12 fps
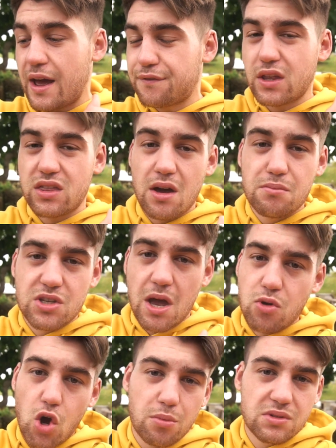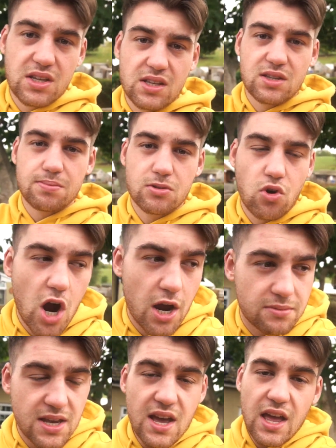left a thumbs up, commented,
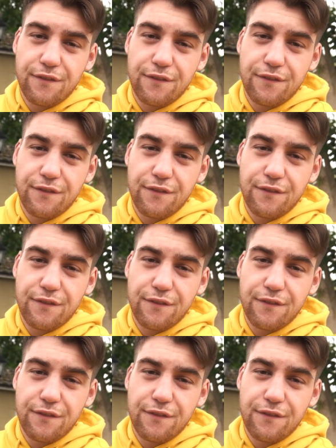subscribed.